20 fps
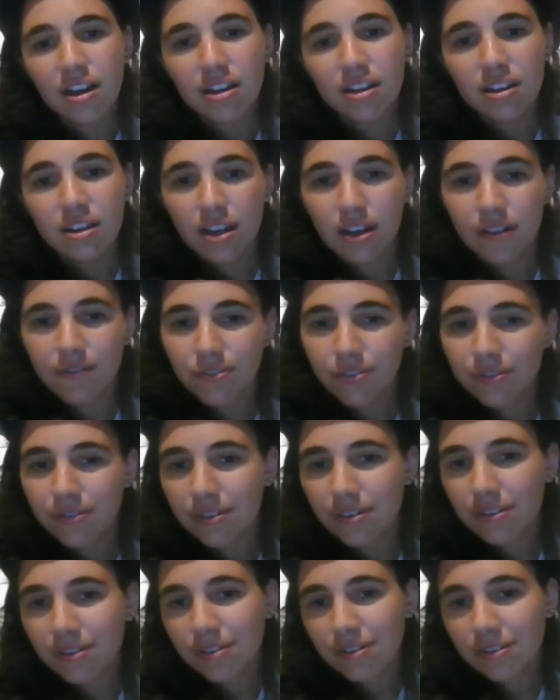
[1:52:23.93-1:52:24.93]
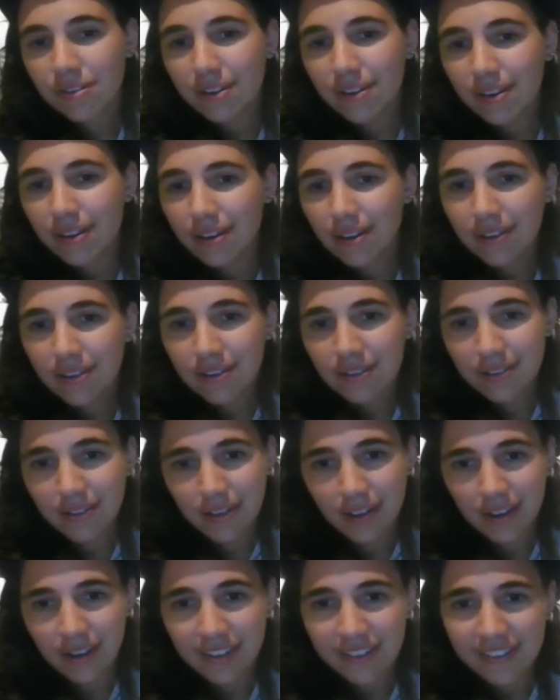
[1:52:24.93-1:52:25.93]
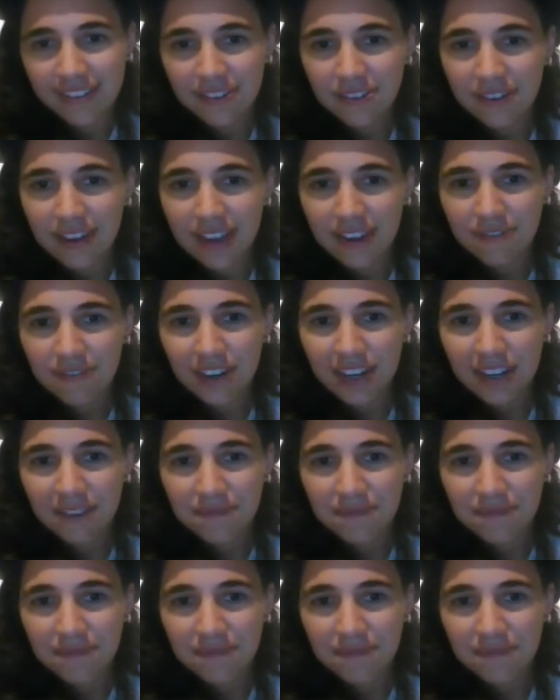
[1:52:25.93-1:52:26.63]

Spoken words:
Have you seen her today? Asked Lord Henry.